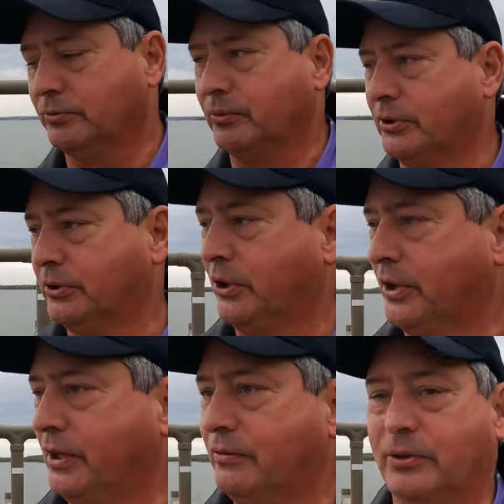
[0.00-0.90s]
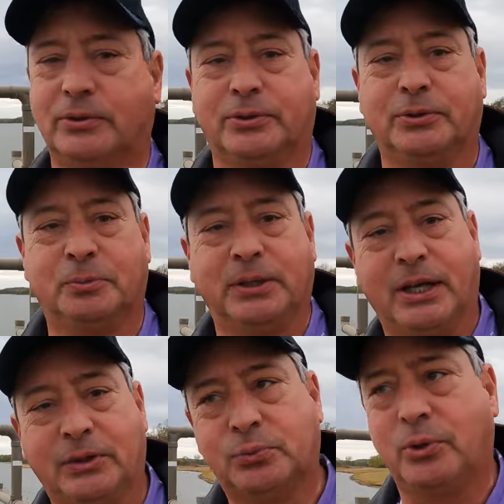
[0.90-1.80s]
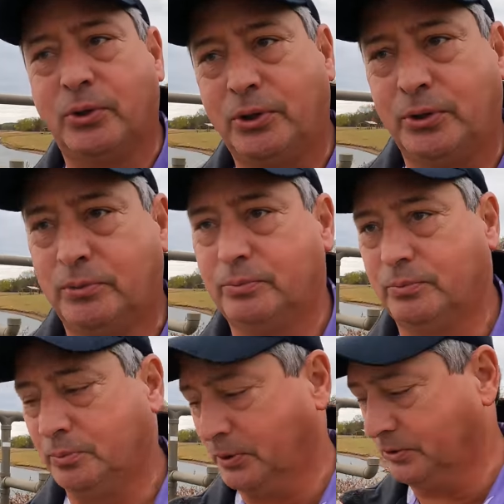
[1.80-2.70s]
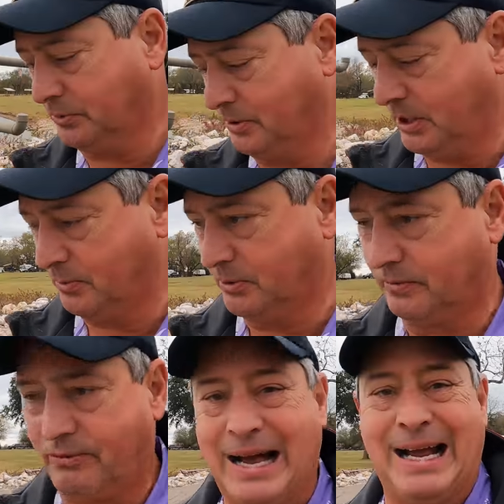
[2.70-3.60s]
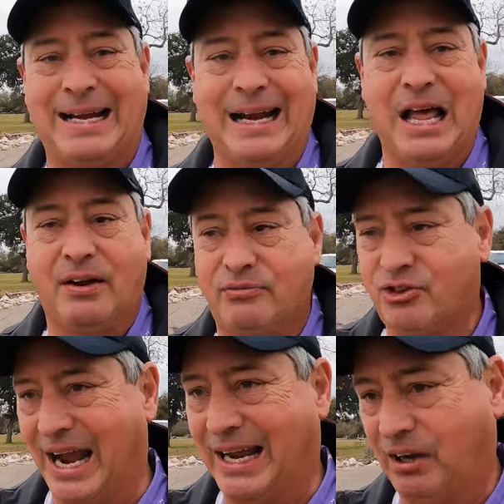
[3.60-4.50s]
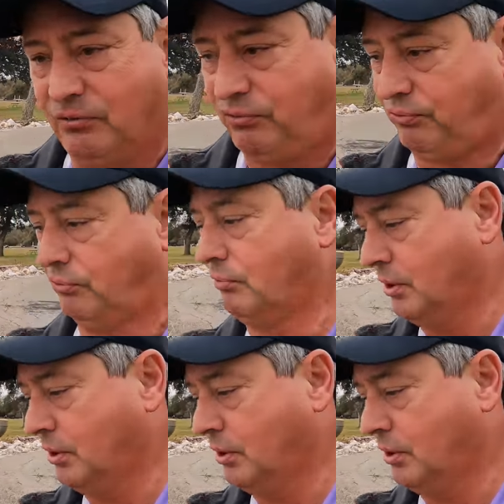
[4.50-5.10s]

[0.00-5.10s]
for the turkey vultures, but that's where you're supposed to be able to find life jackets.